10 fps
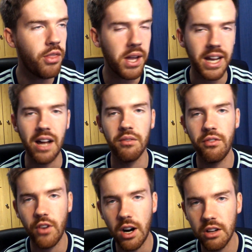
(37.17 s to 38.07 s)
thick and
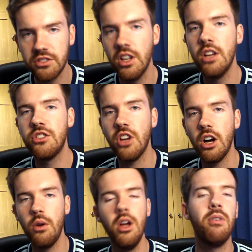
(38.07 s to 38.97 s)
fast.
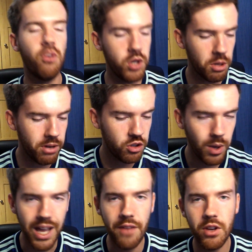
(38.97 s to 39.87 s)
So before we jump into
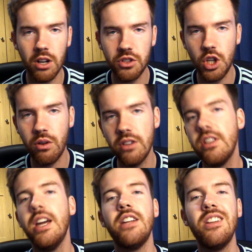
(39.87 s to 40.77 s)
it, if you guys are new around
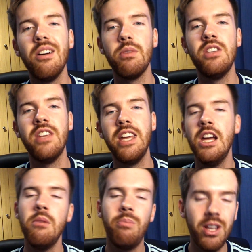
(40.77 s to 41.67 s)
here and you like what you see,
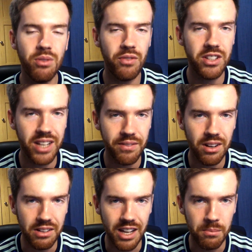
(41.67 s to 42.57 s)
please feel free to leave a
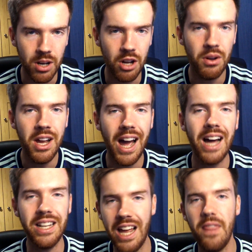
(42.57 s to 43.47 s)
like down below
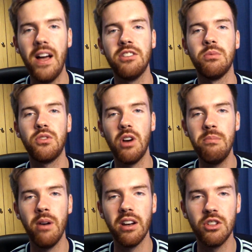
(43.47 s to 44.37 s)
and hit that
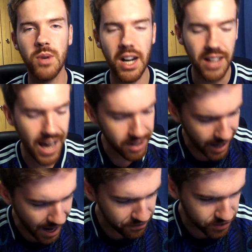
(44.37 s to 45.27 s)
subscribe button as well. And
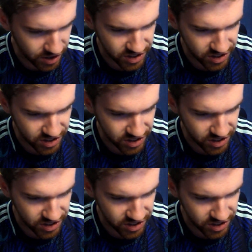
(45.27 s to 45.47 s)
I have to